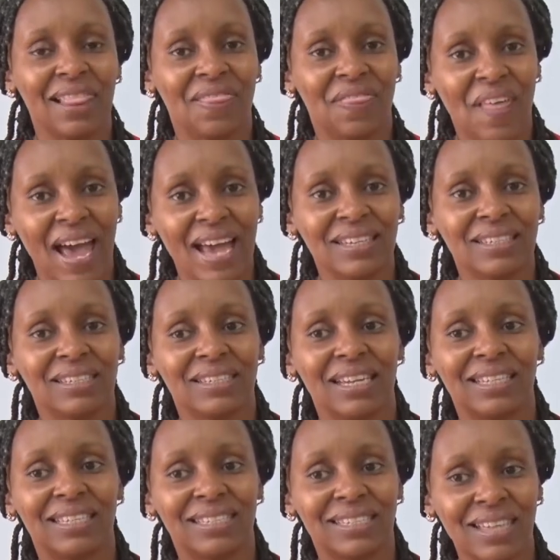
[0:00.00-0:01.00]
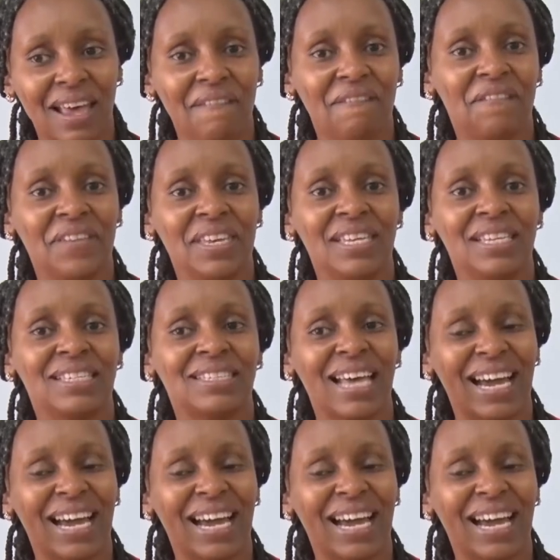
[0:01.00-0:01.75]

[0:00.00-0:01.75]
that service